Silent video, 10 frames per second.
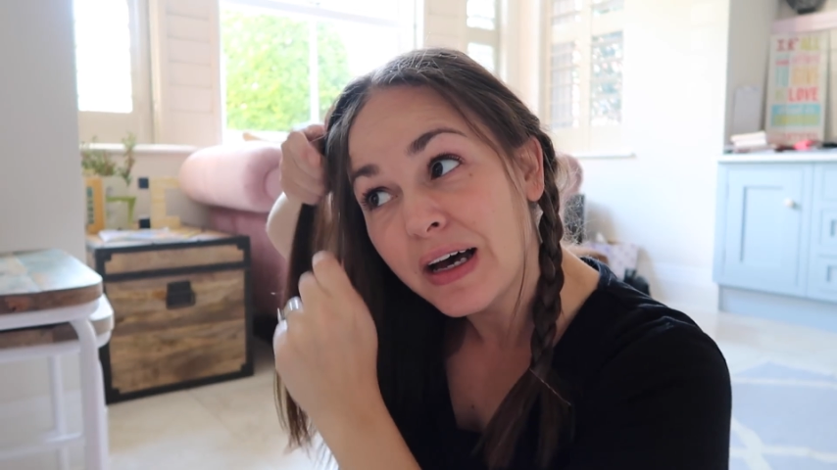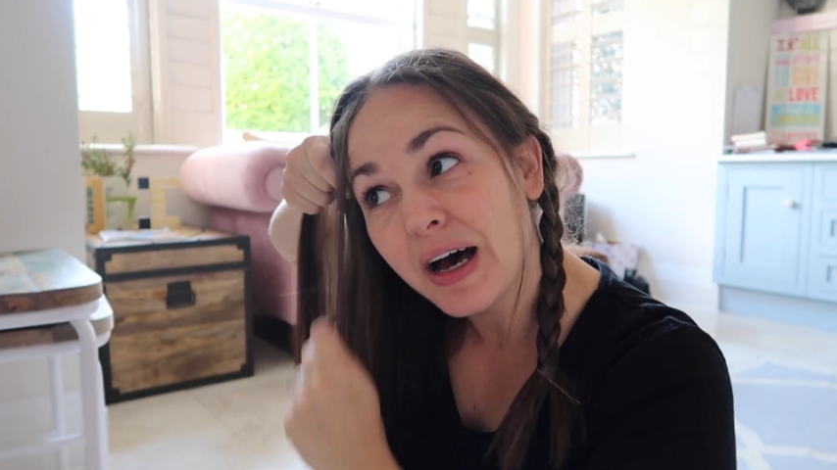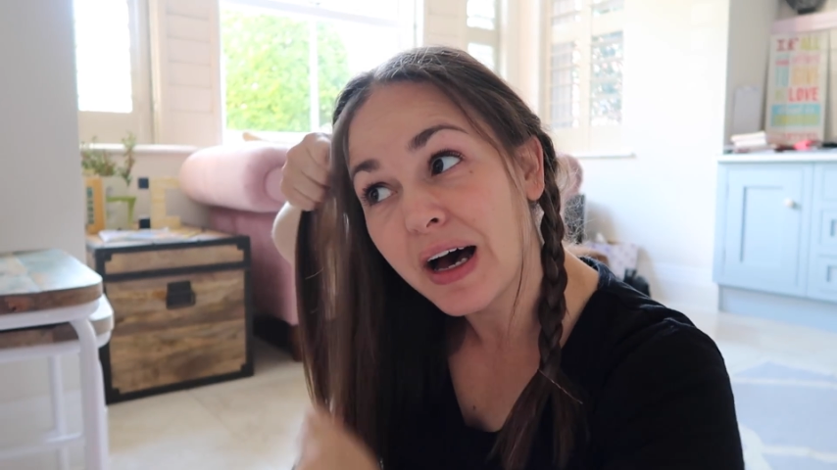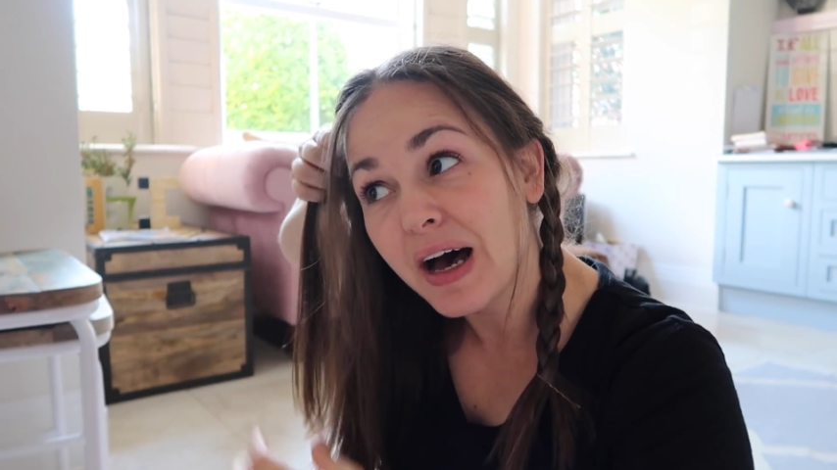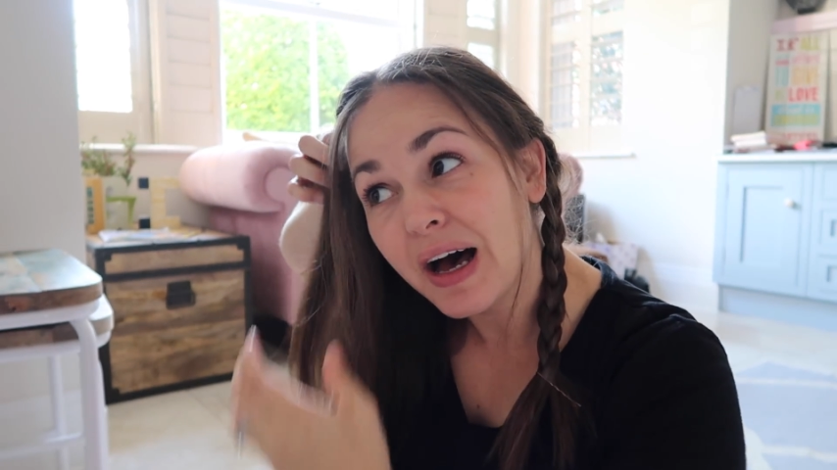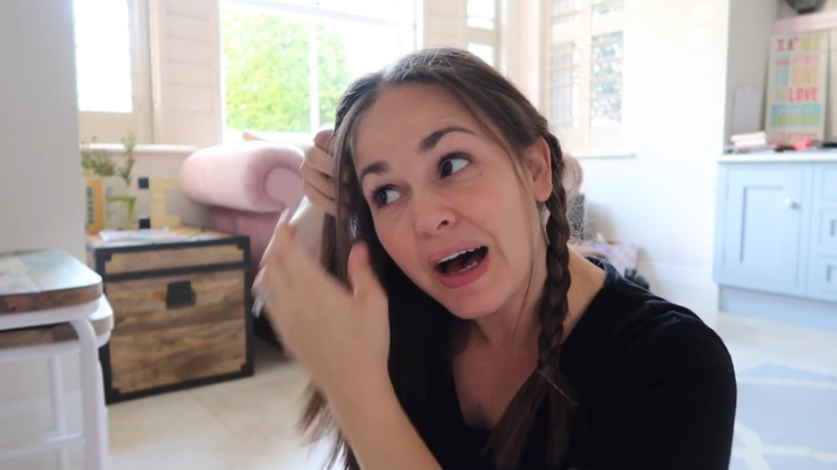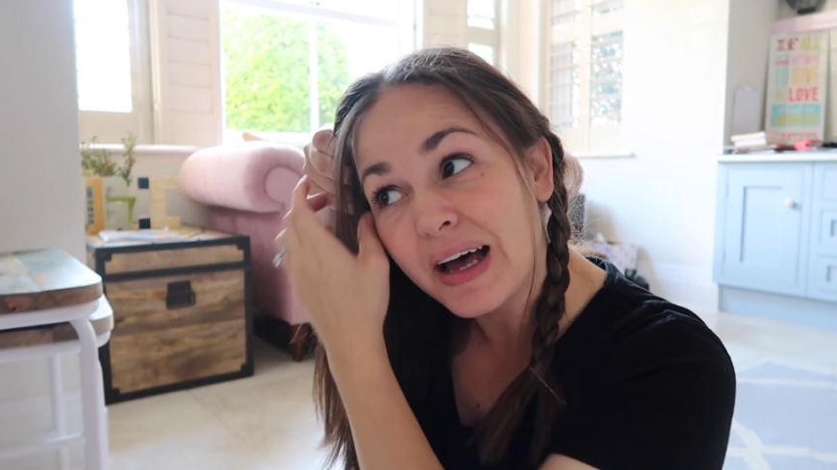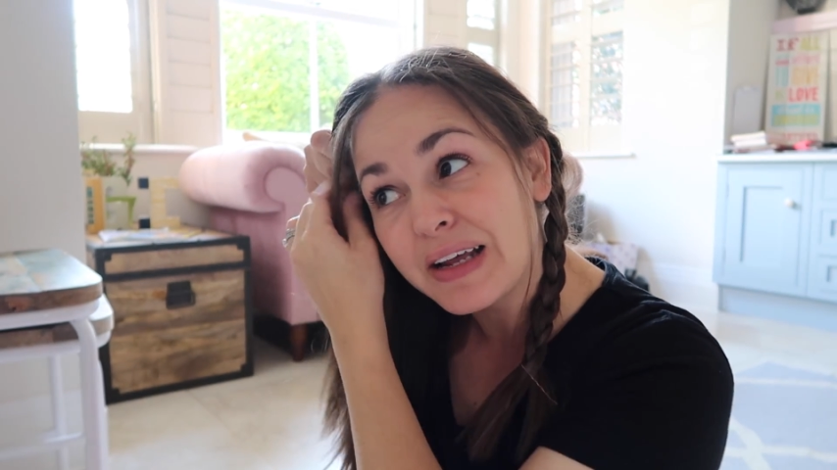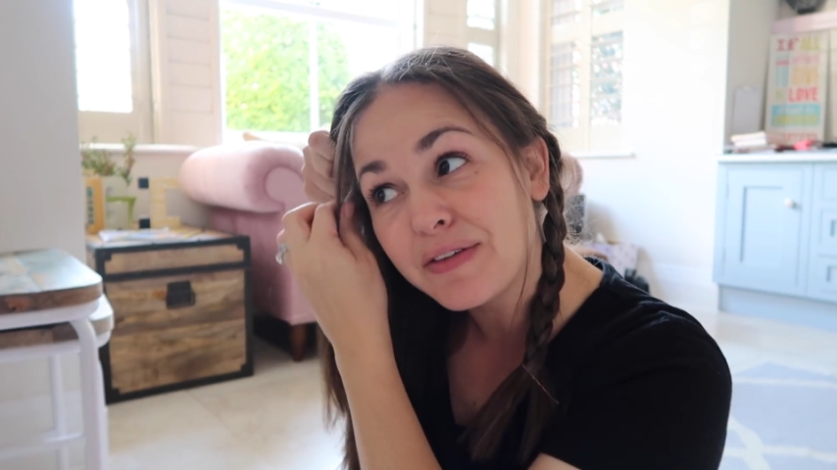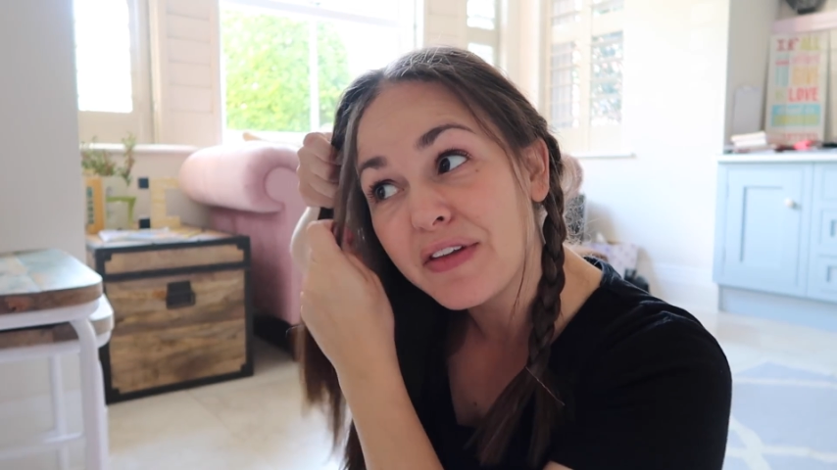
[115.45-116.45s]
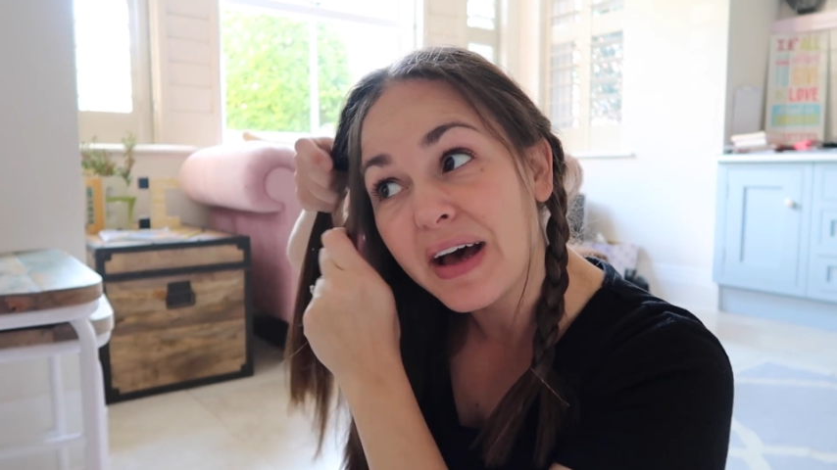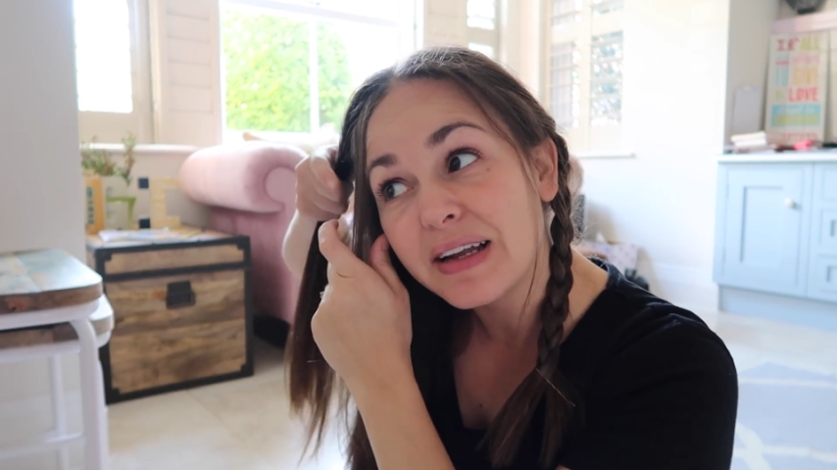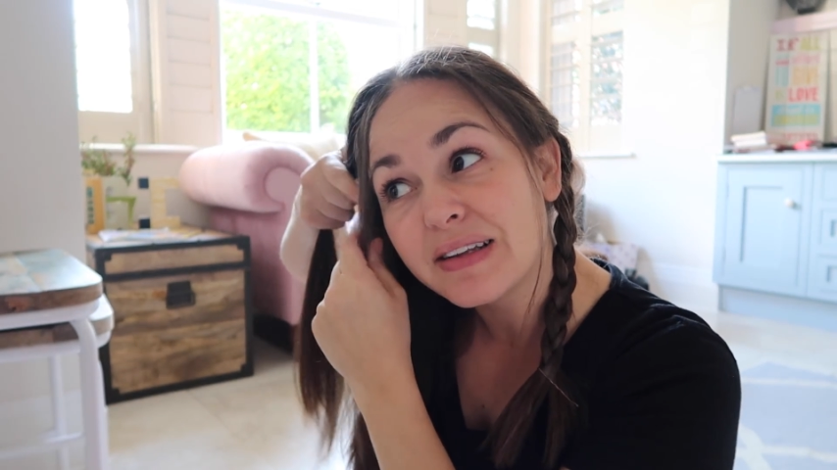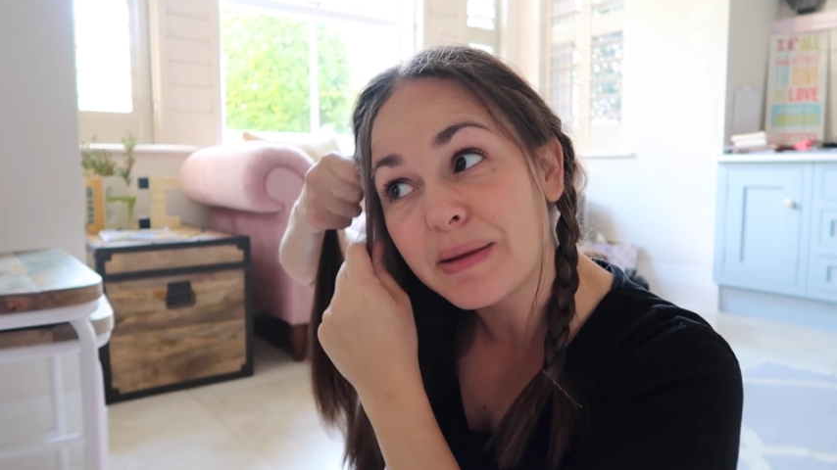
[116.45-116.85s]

And even then,